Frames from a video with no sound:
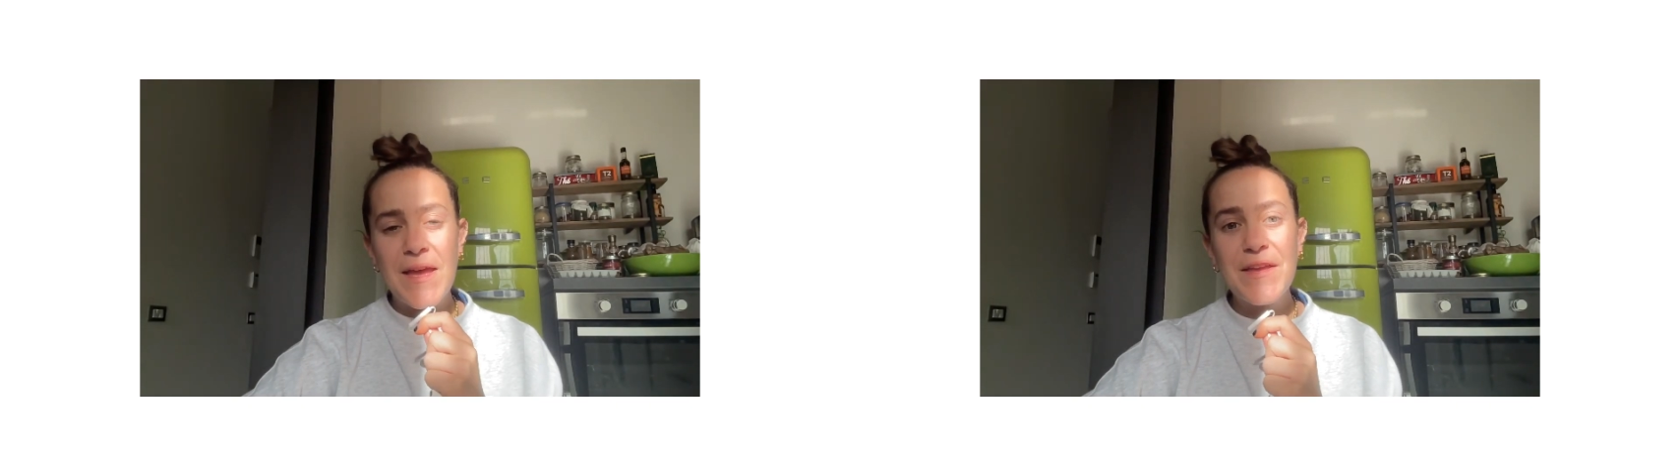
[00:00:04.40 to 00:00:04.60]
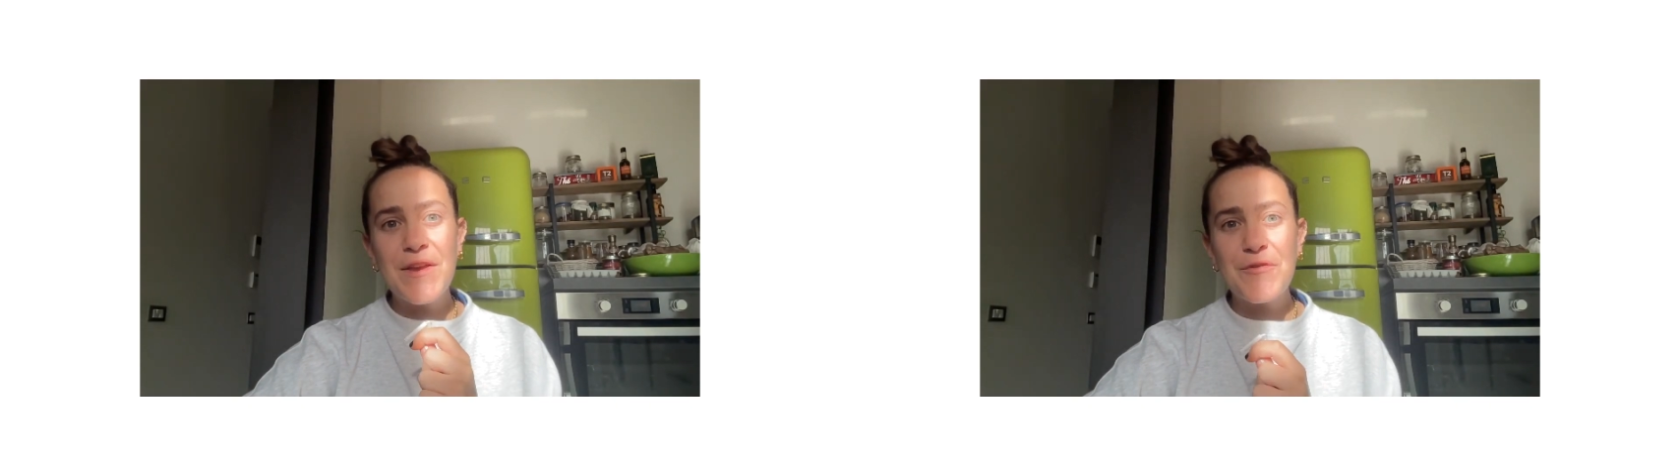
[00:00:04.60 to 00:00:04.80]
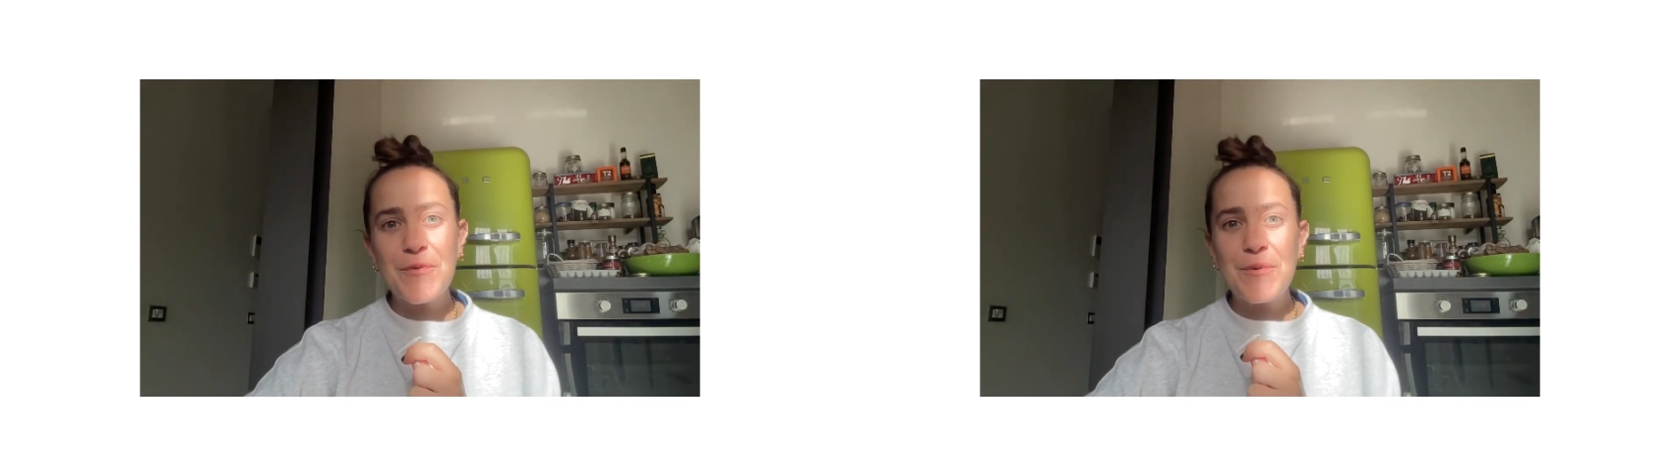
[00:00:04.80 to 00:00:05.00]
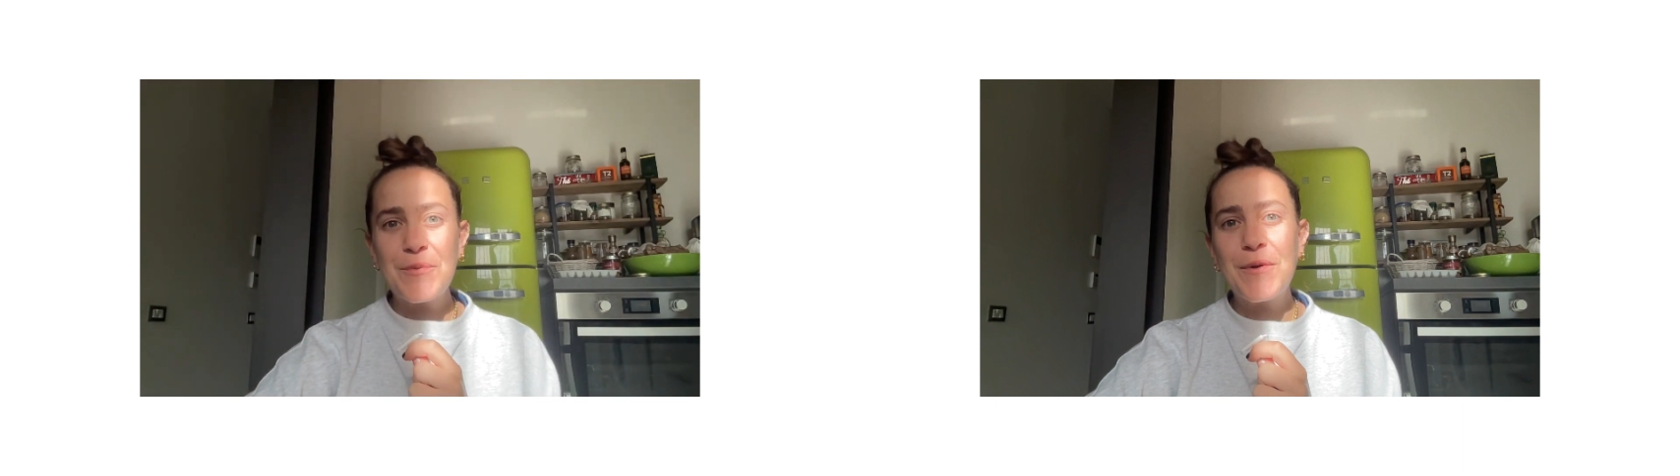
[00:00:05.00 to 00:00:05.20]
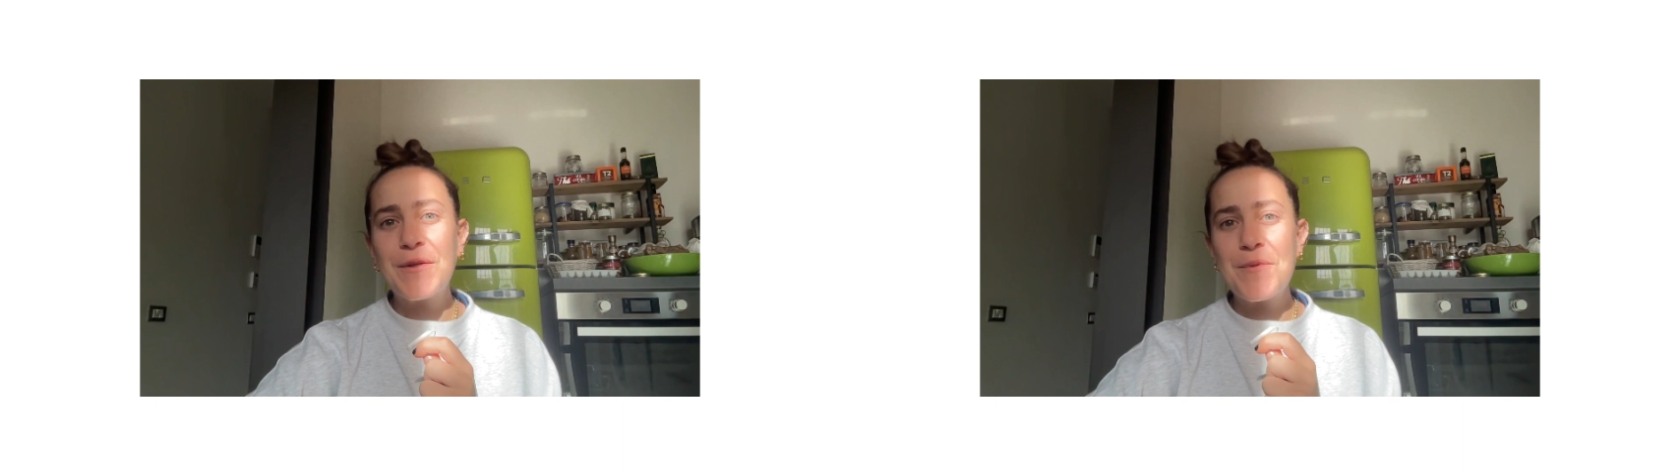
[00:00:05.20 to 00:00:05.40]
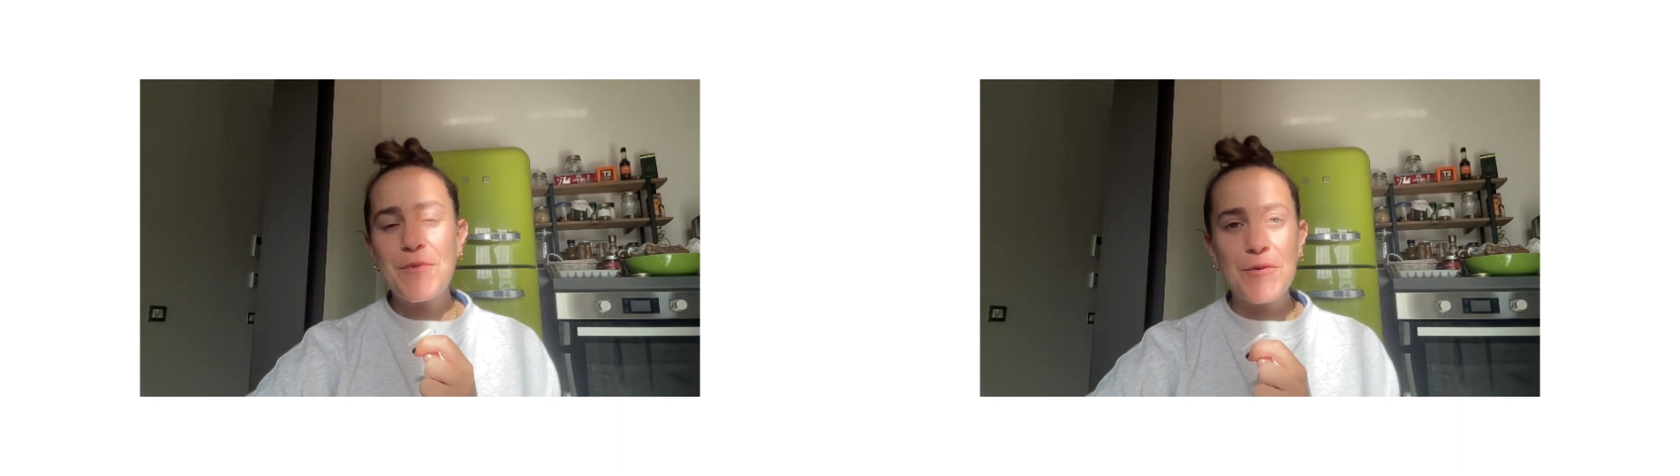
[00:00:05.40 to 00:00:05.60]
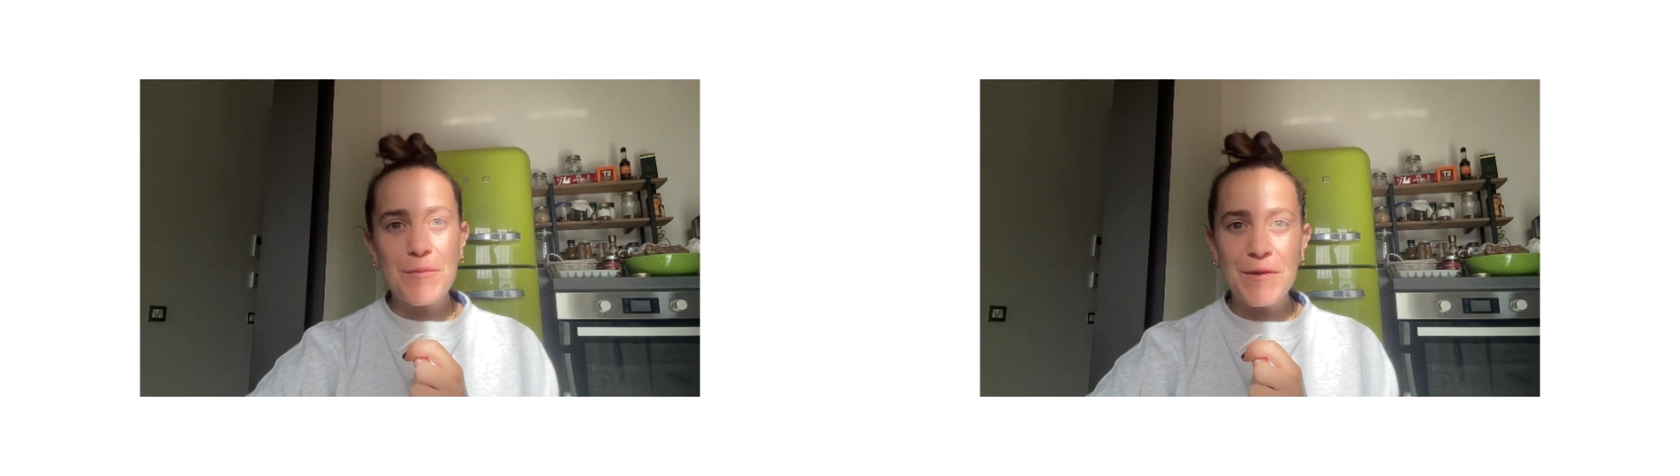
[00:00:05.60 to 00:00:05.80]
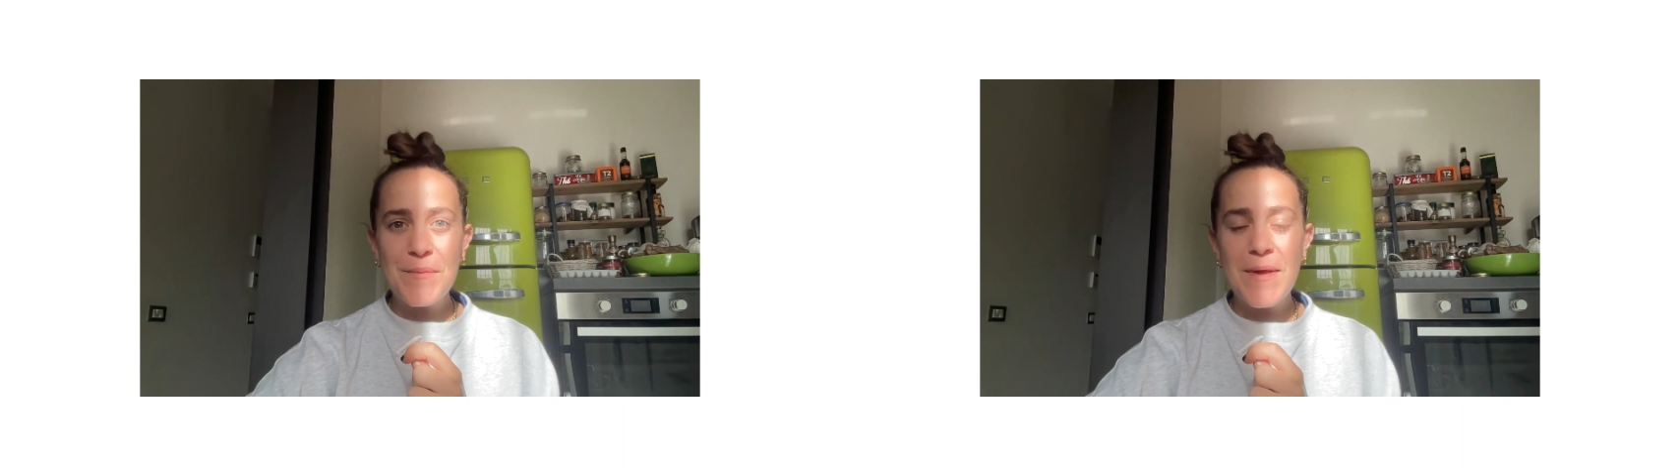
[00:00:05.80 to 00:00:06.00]
Hey everyone, welcome or
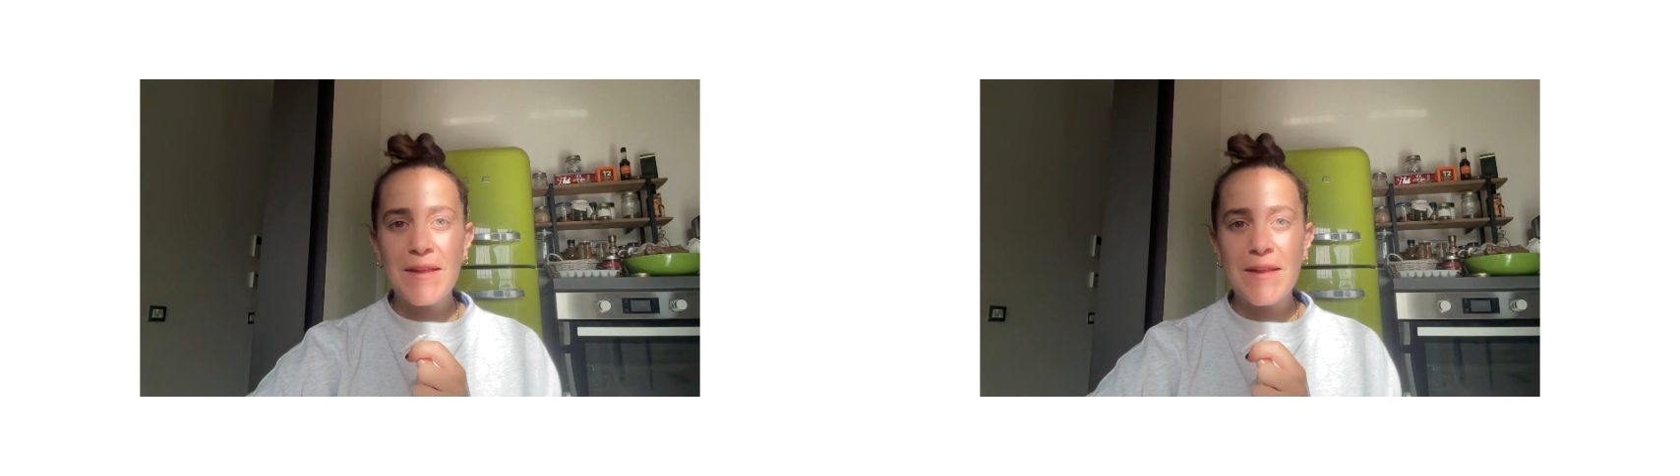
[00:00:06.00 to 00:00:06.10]
welcome